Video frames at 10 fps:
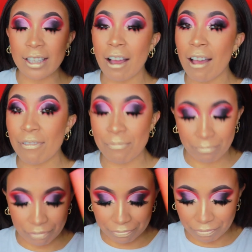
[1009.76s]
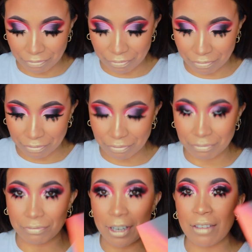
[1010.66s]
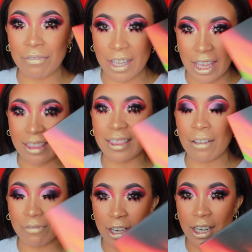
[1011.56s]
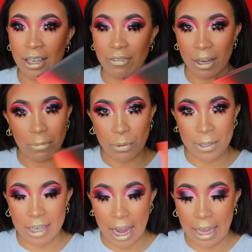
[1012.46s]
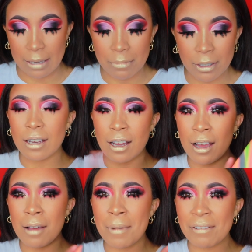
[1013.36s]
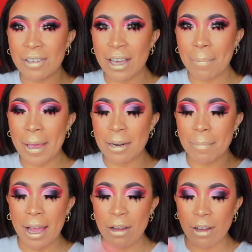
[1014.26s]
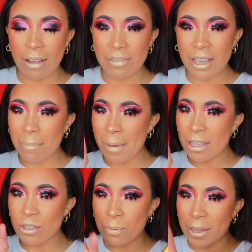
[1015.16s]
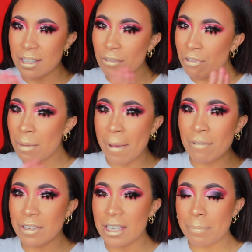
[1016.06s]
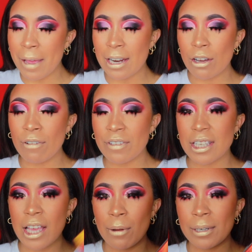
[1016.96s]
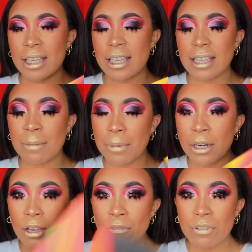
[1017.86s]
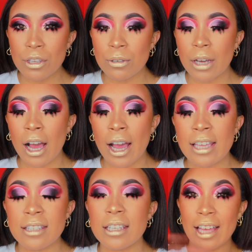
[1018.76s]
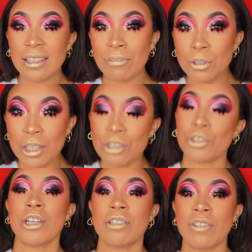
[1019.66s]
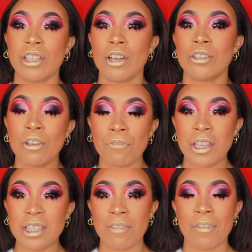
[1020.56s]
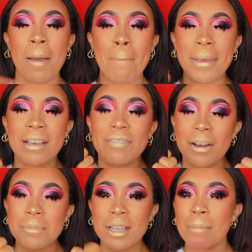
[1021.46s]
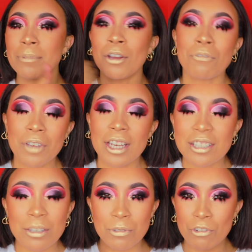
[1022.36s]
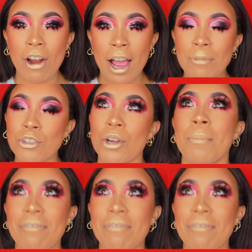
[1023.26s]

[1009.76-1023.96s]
I think it definitely lives up to its name. I think I paid £23 for this palette. Obviously I'll link it down below for you guys. And if you did enjoy this video, don't forget to give it a big thumbs up. Don't forget to subscribe, join my